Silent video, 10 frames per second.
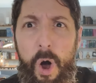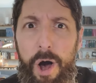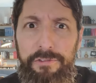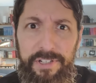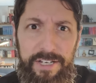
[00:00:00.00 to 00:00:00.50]

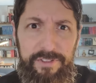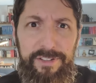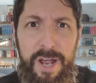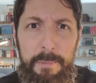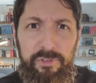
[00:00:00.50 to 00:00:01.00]
all forgiveness
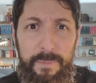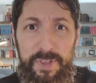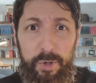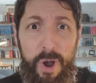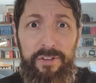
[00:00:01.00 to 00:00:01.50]
comes from
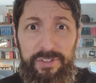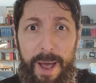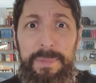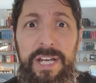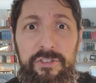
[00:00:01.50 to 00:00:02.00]
the cross,
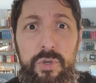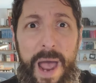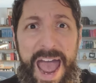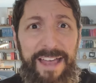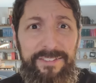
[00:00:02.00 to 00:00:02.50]
not because you
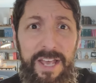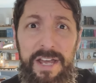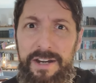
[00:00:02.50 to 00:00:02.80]
asked,